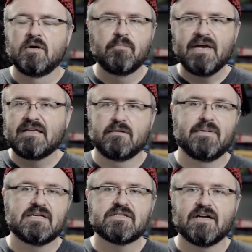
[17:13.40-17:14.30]
paint the
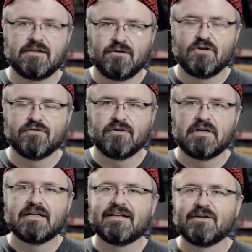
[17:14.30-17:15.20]
base color over
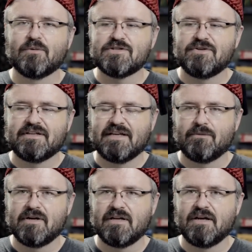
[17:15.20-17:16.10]
it, and then once you get that
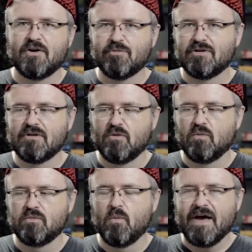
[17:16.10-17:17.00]
ready to go, you put a little
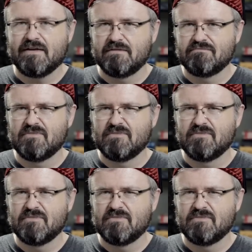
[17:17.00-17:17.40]
wet,